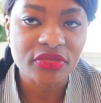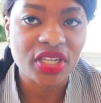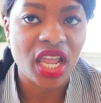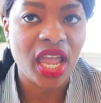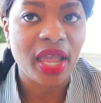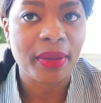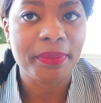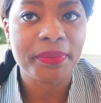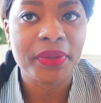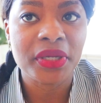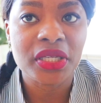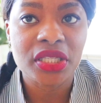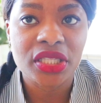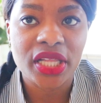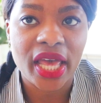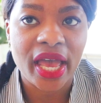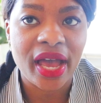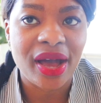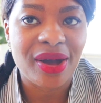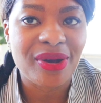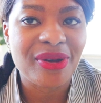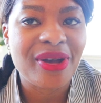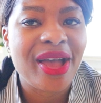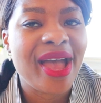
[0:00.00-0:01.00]
I pull
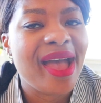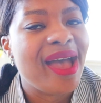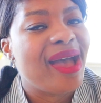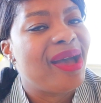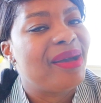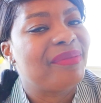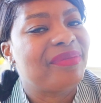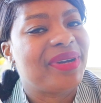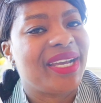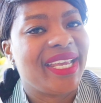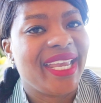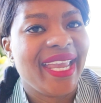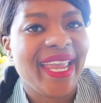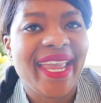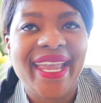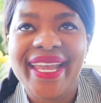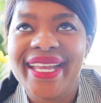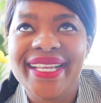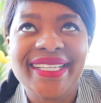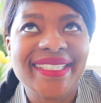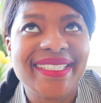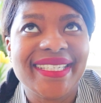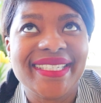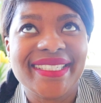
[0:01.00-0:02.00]
out my
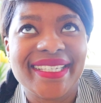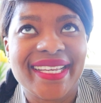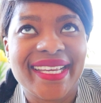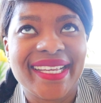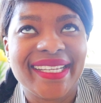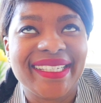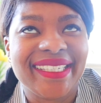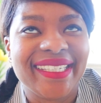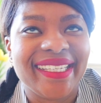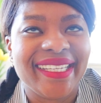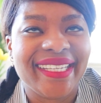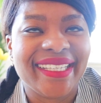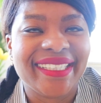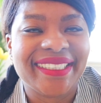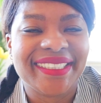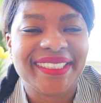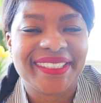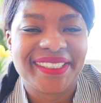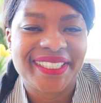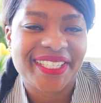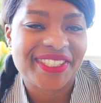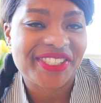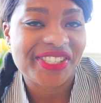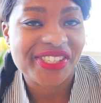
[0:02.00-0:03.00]
handy dandy
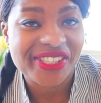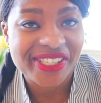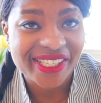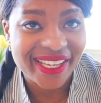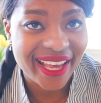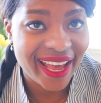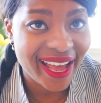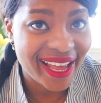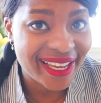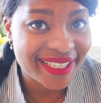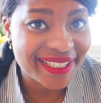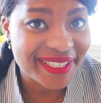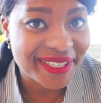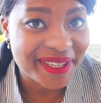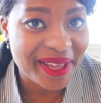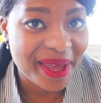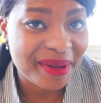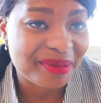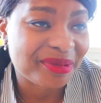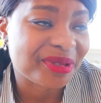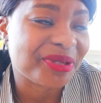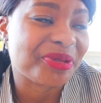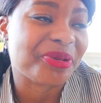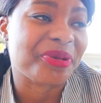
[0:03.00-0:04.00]
clinician's guide to
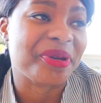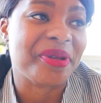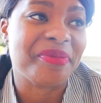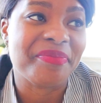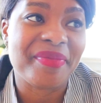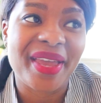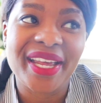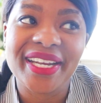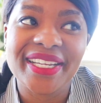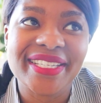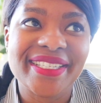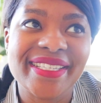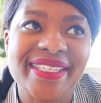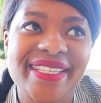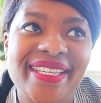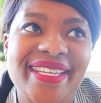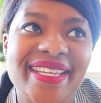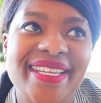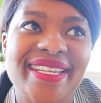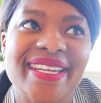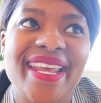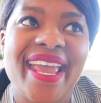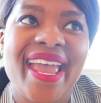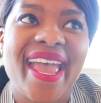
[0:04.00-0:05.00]
laboratory
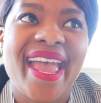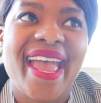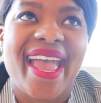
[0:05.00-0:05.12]
medicine